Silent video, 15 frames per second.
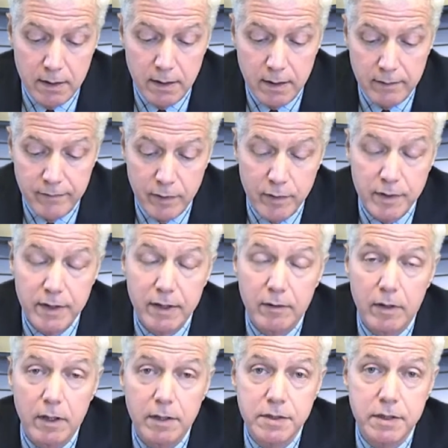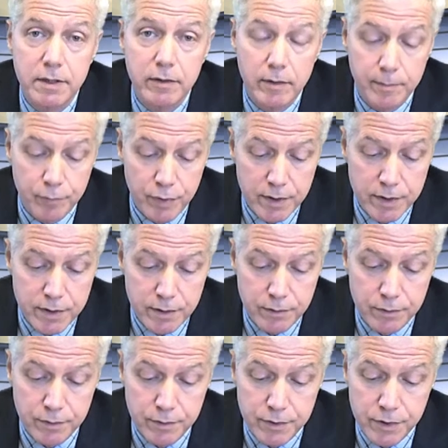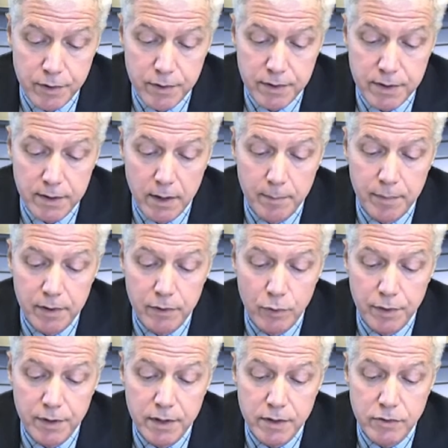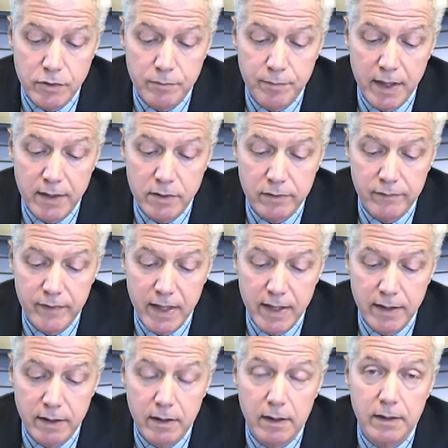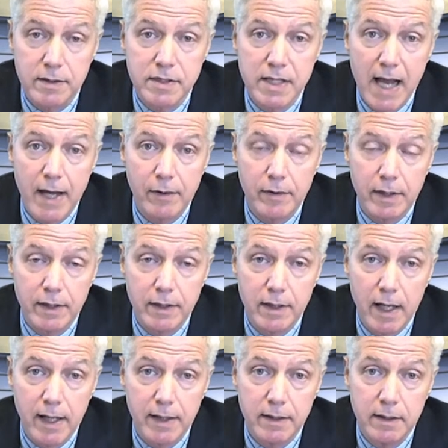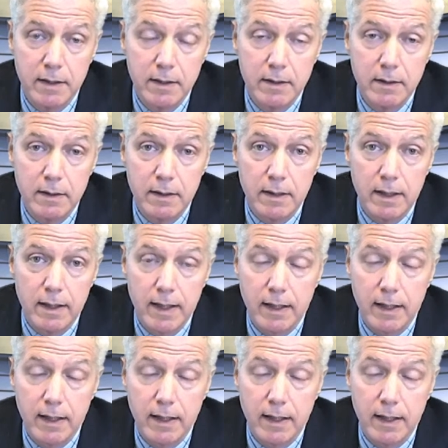Very near us here in Princeton, New Jersey, up in northeastern Pennsylvania, on Saturday night, a